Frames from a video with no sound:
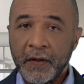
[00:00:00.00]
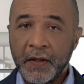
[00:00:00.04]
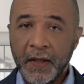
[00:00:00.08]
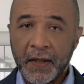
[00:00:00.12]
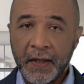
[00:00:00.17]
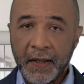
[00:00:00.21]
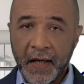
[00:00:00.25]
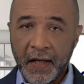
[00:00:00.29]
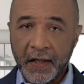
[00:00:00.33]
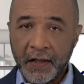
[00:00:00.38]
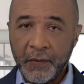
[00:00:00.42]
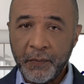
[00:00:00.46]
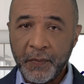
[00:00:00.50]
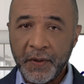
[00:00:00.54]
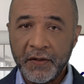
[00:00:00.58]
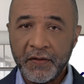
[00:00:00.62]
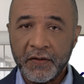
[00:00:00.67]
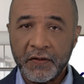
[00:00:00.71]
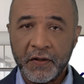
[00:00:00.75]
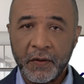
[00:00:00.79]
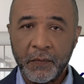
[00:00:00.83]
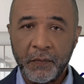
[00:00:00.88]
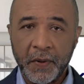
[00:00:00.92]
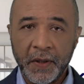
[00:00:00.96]
the
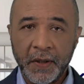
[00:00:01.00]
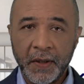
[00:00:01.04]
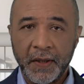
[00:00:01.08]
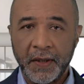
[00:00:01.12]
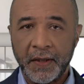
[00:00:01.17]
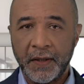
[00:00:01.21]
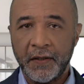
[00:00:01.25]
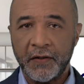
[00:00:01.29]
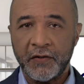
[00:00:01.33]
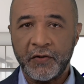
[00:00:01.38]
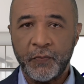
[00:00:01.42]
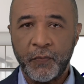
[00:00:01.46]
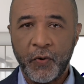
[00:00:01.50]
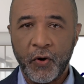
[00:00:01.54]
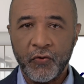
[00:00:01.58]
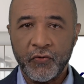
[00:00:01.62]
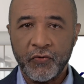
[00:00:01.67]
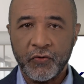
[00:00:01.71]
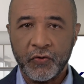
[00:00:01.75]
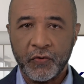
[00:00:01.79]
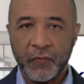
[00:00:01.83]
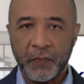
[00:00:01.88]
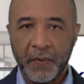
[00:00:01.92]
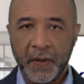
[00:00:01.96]
economy's stability is
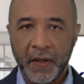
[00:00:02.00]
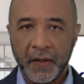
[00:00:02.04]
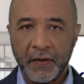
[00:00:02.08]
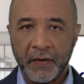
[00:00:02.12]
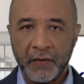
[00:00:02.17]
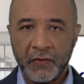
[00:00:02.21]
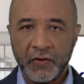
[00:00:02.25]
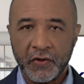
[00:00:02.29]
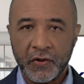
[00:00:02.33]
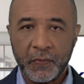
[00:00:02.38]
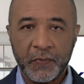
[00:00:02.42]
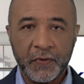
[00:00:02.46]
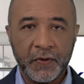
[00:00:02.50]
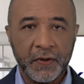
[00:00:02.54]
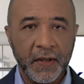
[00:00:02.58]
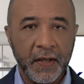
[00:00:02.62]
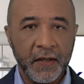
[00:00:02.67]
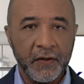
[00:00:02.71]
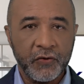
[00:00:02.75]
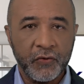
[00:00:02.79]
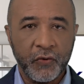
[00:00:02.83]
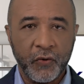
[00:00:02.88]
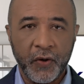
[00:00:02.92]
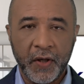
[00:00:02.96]
bolstered by the
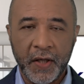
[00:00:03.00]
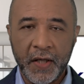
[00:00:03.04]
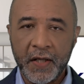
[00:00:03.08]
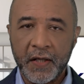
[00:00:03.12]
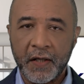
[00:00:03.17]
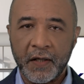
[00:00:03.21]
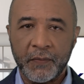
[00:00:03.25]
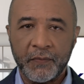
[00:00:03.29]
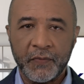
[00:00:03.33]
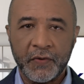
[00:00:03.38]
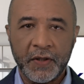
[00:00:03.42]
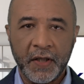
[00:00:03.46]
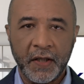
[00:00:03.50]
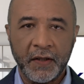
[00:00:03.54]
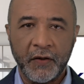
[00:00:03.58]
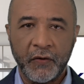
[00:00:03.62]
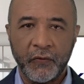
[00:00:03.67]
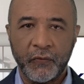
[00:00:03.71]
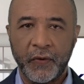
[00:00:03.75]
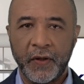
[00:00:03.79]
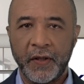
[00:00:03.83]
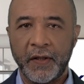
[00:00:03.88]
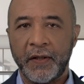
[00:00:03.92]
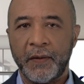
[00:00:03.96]
substantial income
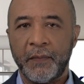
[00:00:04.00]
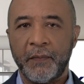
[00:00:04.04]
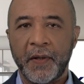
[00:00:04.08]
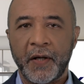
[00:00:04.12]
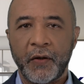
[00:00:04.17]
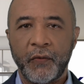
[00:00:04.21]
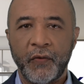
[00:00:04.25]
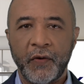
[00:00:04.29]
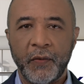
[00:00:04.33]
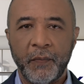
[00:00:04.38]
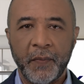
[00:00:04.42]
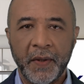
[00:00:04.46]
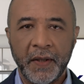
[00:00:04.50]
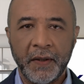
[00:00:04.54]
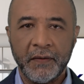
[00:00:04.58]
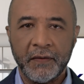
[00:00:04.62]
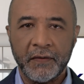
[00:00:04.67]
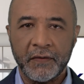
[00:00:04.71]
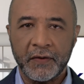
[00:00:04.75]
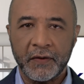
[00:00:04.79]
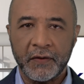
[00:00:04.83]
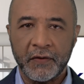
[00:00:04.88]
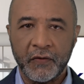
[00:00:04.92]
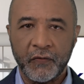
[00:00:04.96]
generated by
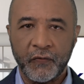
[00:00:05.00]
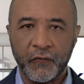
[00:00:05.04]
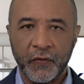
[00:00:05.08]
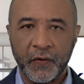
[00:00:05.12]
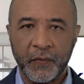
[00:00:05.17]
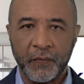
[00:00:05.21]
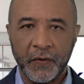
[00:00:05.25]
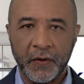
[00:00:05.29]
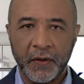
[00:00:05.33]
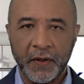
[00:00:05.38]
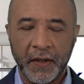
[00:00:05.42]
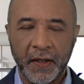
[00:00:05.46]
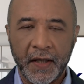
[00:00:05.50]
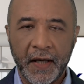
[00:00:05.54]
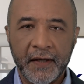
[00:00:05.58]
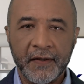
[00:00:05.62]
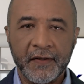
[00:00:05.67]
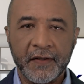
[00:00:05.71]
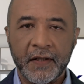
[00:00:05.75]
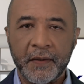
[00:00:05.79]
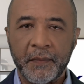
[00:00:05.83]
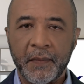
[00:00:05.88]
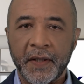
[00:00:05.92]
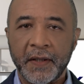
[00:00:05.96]
remittances from the
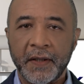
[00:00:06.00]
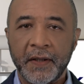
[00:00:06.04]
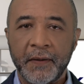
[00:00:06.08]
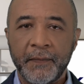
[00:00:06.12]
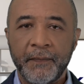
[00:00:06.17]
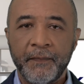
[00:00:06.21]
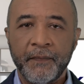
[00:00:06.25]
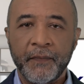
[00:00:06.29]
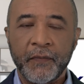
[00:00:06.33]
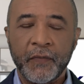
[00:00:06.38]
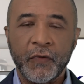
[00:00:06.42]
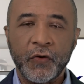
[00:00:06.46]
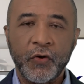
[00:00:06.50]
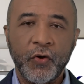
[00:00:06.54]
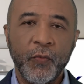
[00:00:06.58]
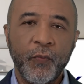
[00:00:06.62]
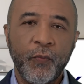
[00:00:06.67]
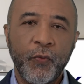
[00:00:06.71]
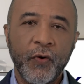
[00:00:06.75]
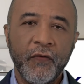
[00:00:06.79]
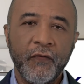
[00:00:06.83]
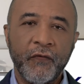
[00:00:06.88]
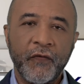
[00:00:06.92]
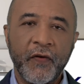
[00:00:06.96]
estimated
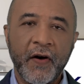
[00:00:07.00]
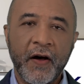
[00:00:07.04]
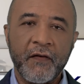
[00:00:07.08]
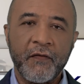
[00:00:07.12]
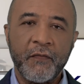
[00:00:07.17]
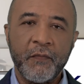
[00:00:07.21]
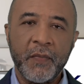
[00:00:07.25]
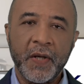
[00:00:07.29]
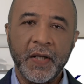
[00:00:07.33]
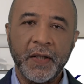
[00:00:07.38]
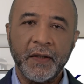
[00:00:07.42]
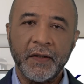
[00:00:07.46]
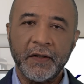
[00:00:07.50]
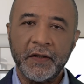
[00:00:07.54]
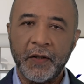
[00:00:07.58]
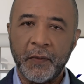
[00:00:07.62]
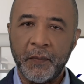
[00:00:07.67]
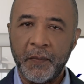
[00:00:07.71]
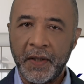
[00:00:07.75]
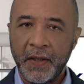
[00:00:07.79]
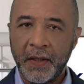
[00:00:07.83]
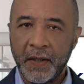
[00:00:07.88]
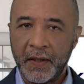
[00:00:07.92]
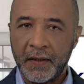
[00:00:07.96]
2.8 million
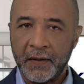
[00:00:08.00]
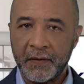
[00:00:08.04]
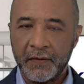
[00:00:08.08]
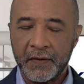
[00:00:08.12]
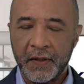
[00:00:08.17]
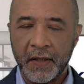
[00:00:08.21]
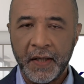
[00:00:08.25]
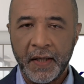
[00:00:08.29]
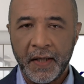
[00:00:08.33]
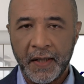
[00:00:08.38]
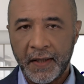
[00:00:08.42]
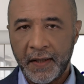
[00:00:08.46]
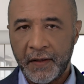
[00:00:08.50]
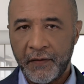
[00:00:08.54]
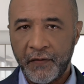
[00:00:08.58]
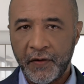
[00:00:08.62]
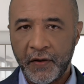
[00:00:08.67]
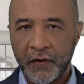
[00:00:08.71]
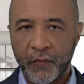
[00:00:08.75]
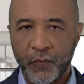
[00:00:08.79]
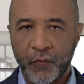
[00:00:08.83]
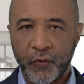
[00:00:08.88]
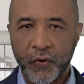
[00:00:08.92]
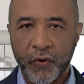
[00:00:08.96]
Dominicans
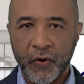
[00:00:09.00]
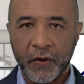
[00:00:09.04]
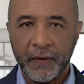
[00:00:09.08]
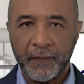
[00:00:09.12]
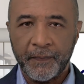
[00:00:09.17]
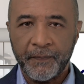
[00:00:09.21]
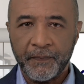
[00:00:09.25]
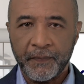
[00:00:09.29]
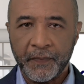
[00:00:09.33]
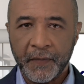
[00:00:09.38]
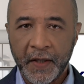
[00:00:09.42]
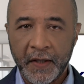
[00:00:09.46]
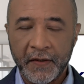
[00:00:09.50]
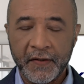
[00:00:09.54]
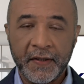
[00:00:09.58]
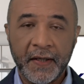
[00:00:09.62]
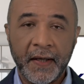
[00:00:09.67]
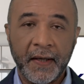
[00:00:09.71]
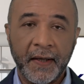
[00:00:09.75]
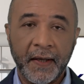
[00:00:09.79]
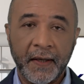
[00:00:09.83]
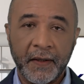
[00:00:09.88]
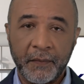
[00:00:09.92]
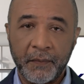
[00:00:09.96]
living abroad,
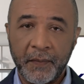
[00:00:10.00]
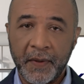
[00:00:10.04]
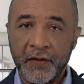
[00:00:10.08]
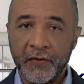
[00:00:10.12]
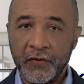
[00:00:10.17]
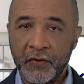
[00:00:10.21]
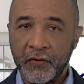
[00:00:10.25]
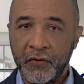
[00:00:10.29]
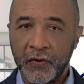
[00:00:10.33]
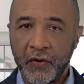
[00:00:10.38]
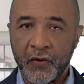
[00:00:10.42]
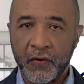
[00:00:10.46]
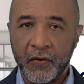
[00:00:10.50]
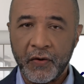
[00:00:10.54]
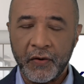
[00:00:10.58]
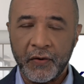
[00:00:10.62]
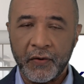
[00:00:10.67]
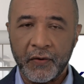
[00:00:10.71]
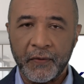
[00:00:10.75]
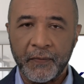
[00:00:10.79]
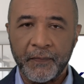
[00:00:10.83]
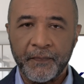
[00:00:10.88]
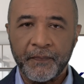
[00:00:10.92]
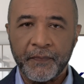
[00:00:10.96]
as I had mentioned
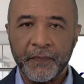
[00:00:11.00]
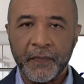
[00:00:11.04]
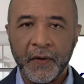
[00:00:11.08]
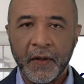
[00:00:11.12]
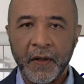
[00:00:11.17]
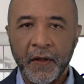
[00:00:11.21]
earlier.